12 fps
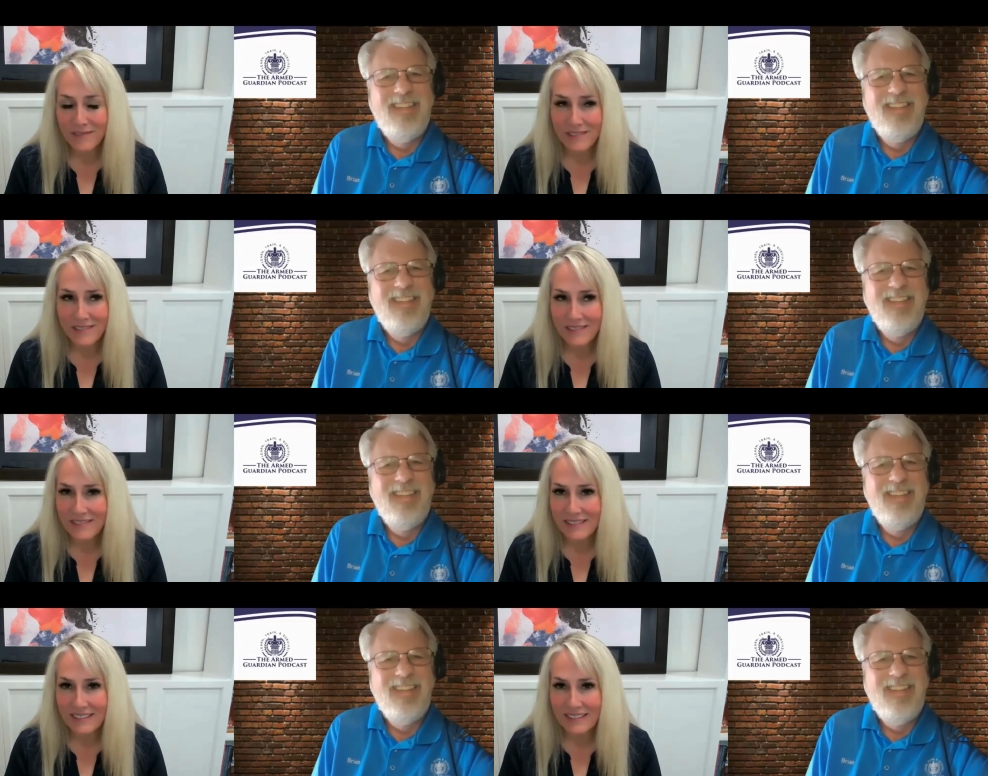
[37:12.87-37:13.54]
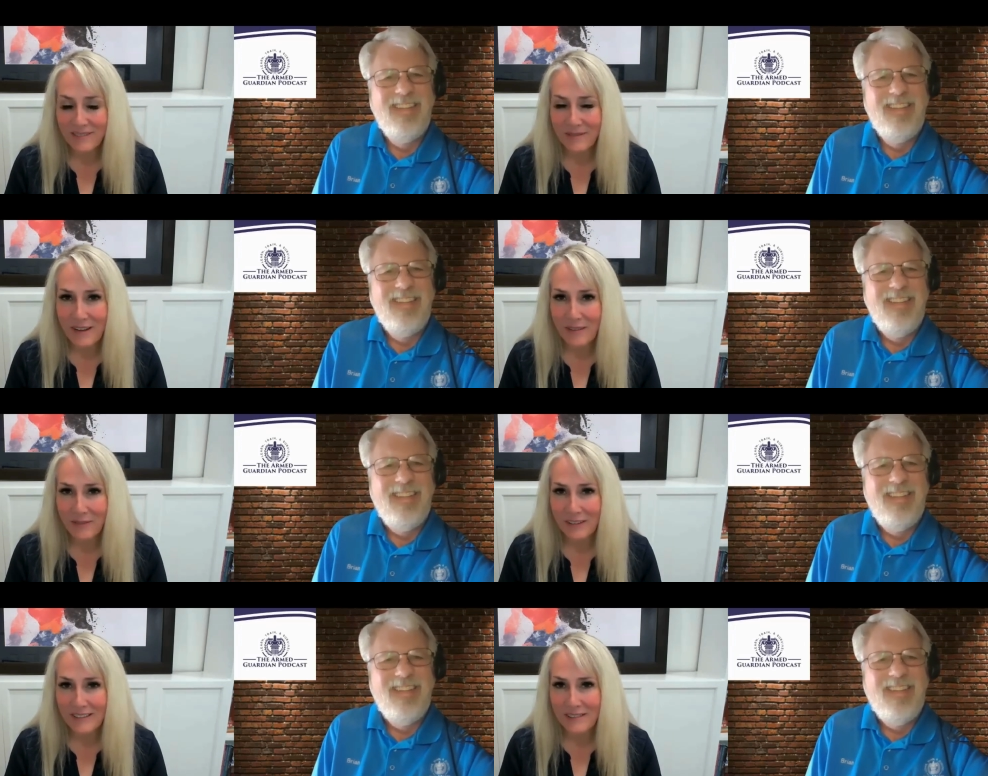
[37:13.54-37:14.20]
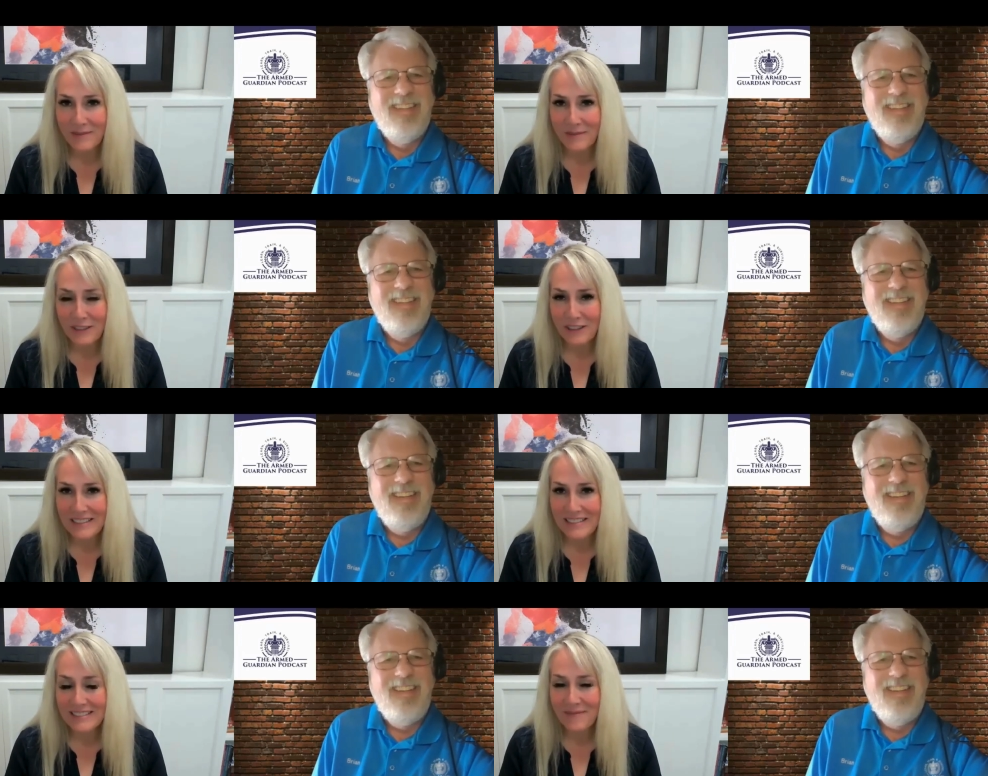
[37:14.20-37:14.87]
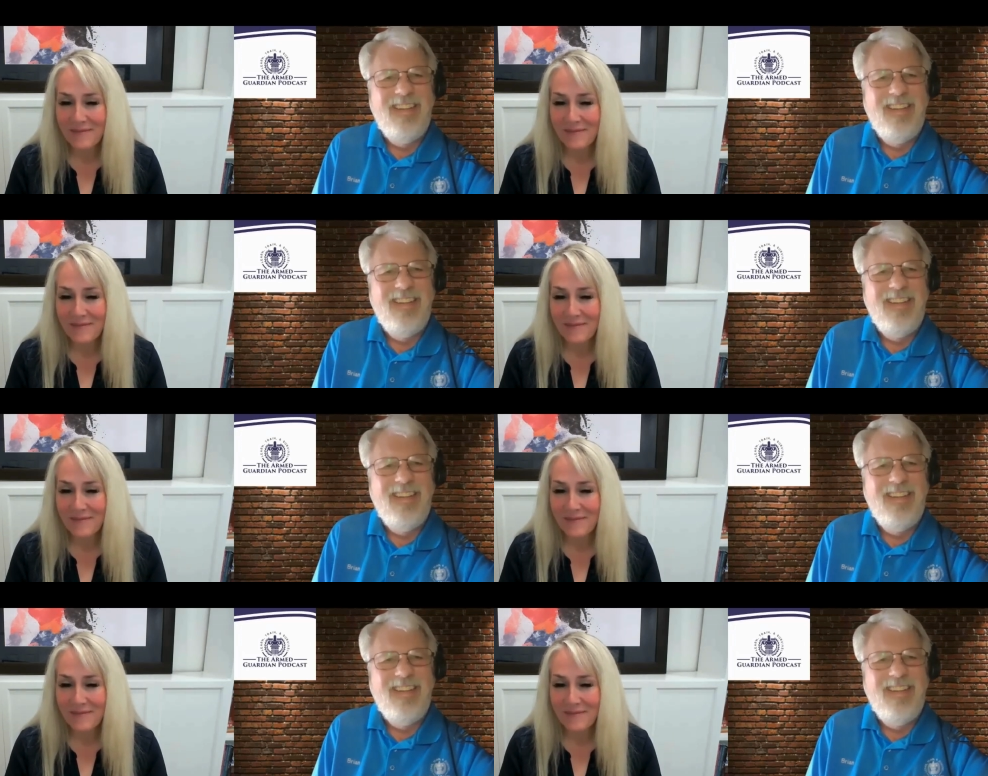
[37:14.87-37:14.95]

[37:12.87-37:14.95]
Speaker 1: silly Netflix series.